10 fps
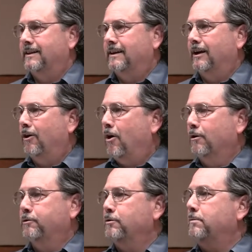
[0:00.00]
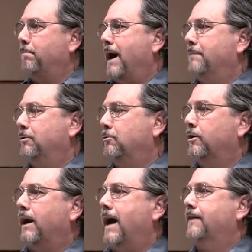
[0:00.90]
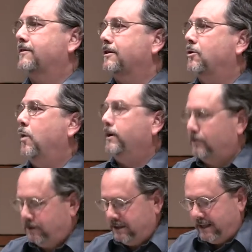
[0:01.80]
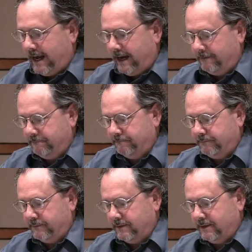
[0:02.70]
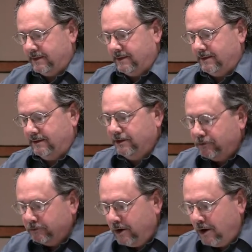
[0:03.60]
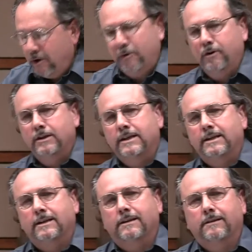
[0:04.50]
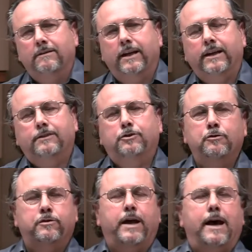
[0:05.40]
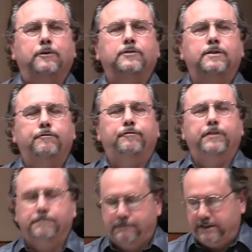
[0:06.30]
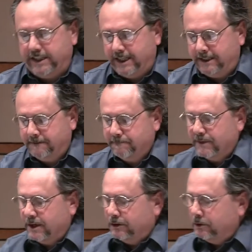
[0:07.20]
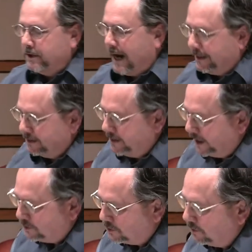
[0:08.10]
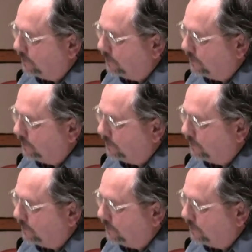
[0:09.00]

And all through the Bible, we're asked to question that. Did you know that a 2015 United Nations